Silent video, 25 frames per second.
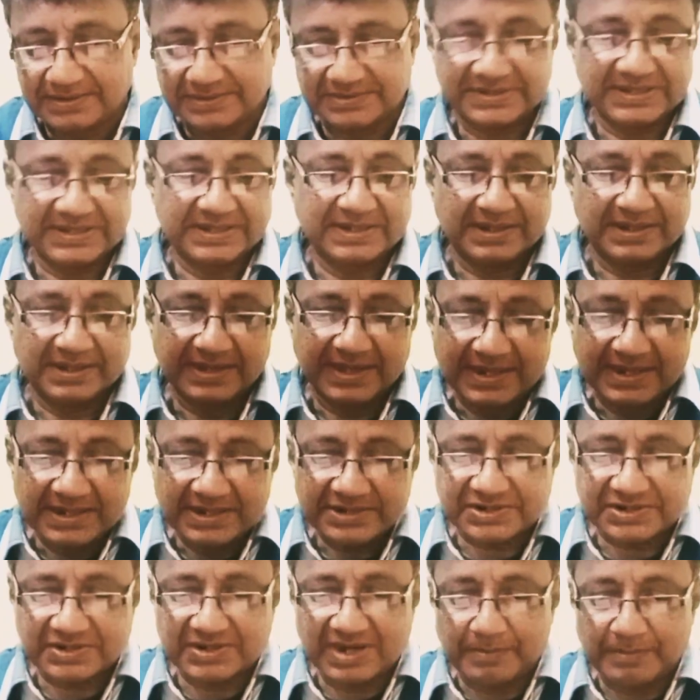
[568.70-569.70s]
See,
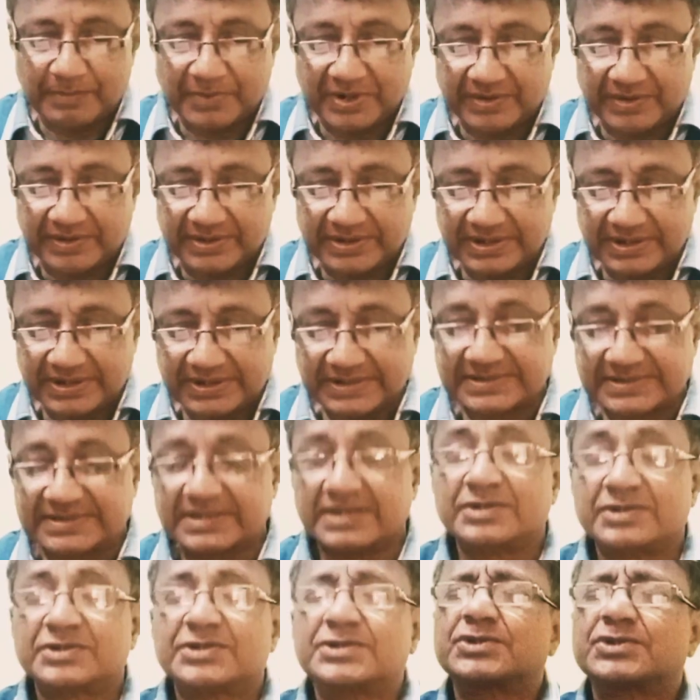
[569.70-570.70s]
English grammar is
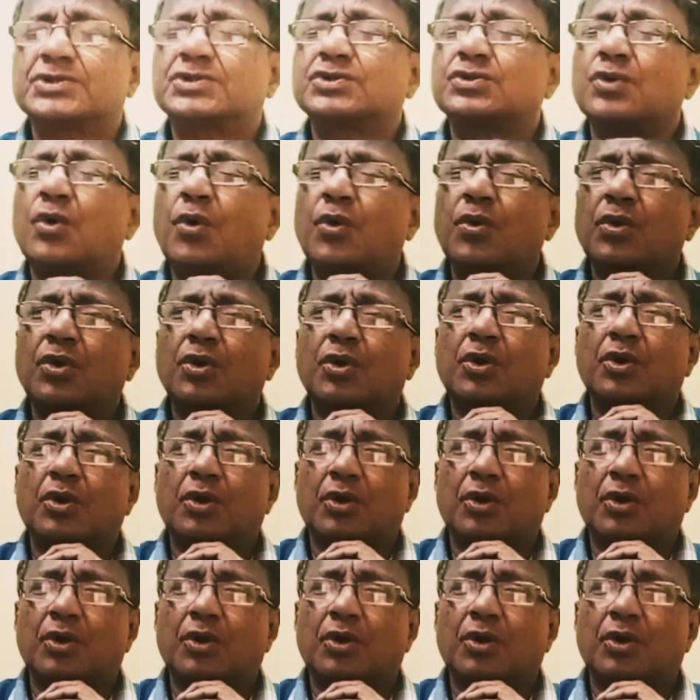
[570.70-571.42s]
so